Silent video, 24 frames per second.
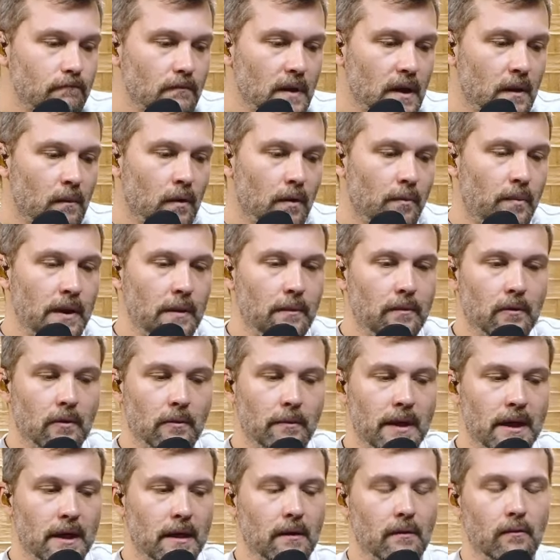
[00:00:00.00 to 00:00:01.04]
where people were
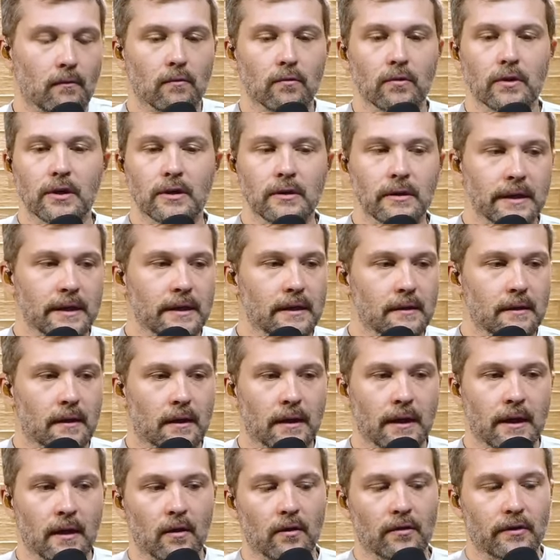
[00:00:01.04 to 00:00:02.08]
making really
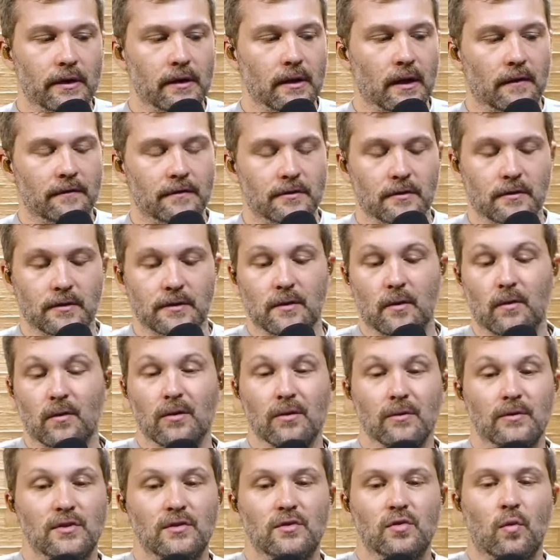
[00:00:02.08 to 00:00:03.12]
unhealthy life choices or
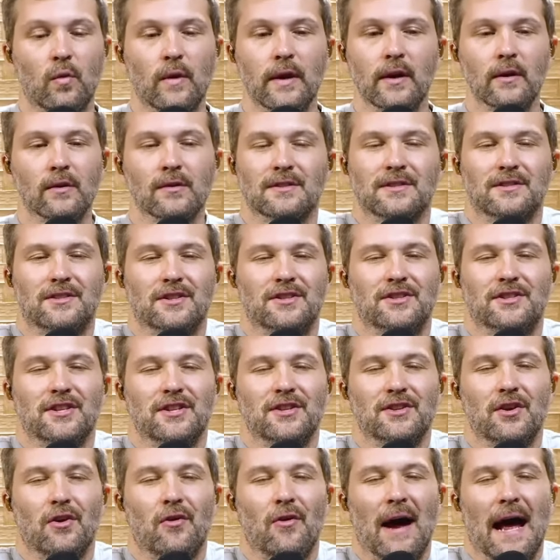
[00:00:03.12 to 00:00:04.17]
20 year olds just didn't
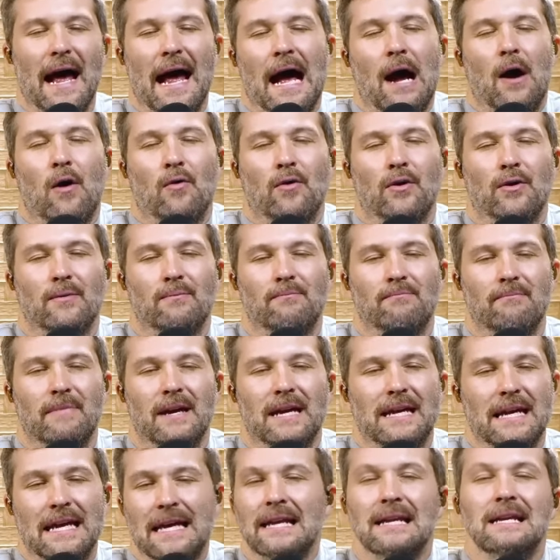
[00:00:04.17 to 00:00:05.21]
know how to
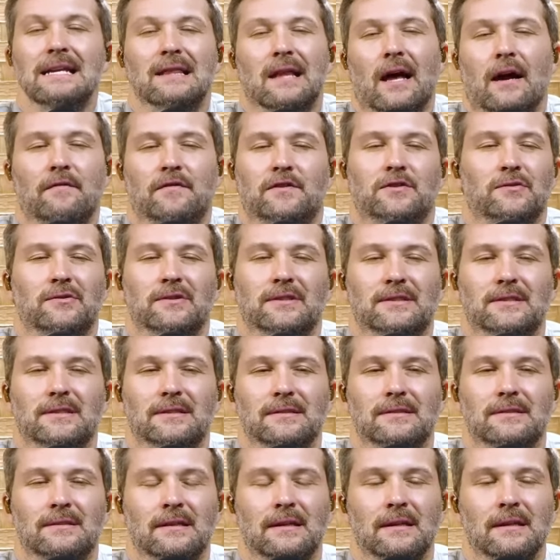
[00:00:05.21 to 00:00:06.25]
make any life choices
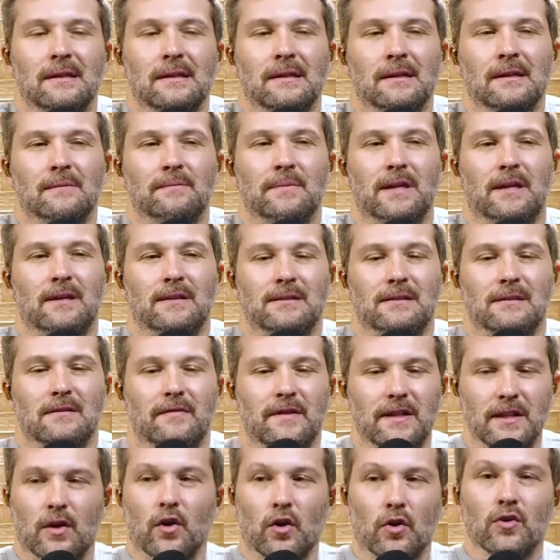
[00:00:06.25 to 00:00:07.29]
yes because of
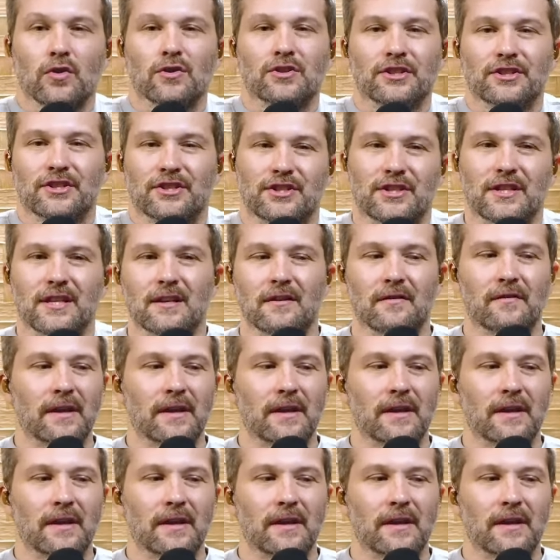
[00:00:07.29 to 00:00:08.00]
the urgency of